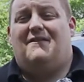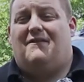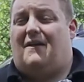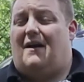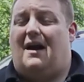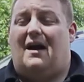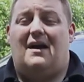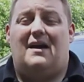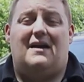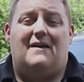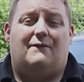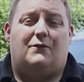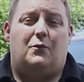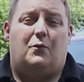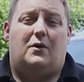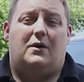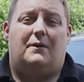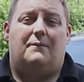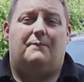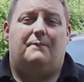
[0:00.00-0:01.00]
Yeah, if you
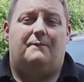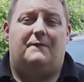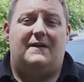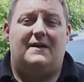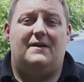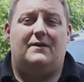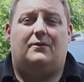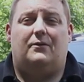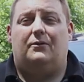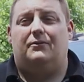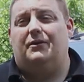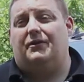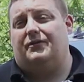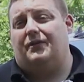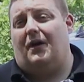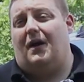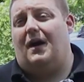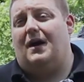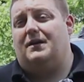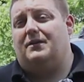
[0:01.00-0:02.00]
want a vehicle
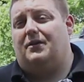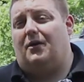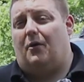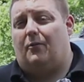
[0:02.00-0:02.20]
designed